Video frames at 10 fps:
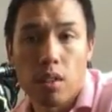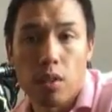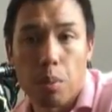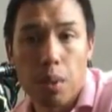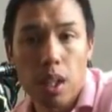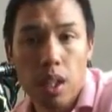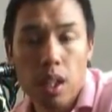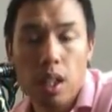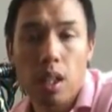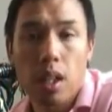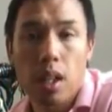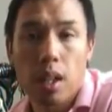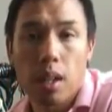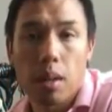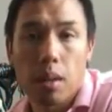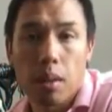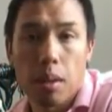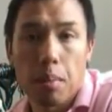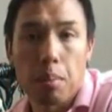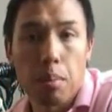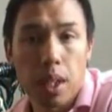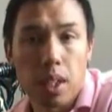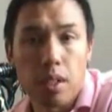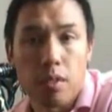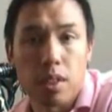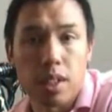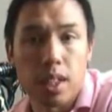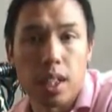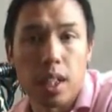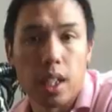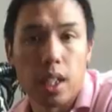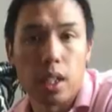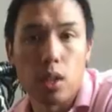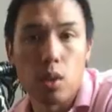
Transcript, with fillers: For me, big difference in